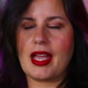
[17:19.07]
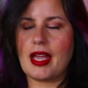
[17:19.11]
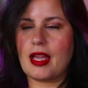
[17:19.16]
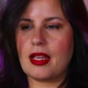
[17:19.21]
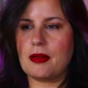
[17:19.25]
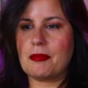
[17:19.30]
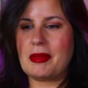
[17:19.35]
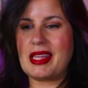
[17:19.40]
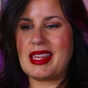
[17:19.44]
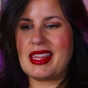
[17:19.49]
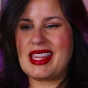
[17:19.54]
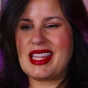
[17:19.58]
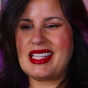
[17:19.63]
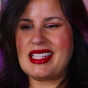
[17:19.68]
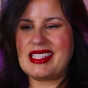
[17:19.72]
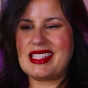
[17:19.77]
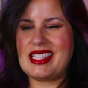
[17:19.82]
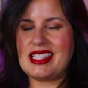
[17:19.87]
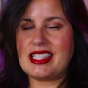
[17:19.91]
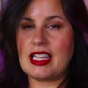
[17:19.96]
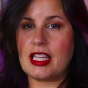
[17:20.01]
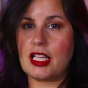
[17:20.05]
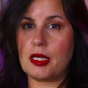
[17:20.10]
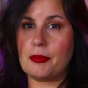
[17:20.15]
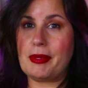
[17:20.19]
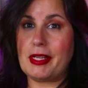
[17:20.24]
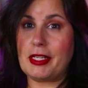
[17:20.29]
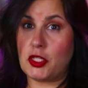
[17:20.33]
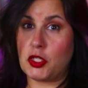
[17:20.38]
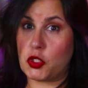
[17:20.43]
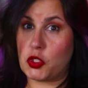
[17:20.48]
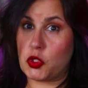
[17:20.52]
And methinks he's a little
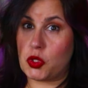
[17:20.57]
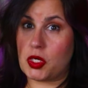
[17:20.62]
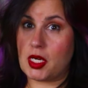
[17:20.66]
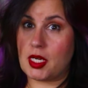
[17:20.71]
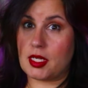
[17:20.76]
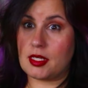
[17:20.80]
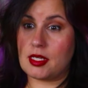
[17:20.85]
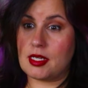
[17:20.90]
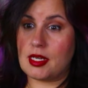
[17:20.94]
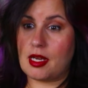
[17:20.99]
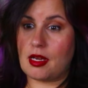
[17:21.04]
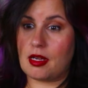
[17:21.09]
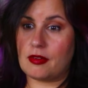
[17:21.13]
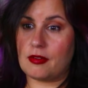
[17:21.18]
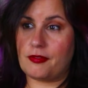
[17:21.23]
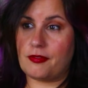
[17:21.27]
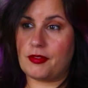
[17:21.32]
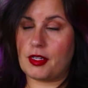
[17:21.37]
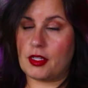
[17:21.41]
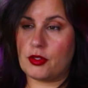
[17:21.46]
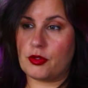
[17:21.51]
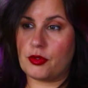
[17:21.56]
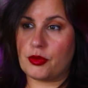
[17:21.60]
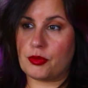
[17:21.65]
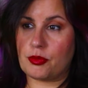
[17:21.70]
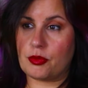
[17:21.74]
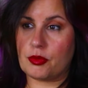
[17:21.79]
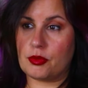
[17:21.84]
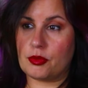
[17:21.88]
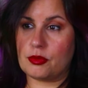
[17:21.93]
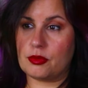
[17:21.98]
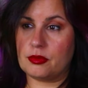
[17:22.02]
bit distracted now to follow
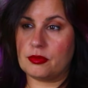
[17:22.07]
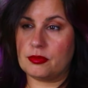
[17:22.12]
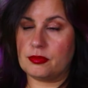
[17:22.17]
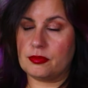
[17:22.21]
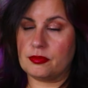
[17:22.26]
through.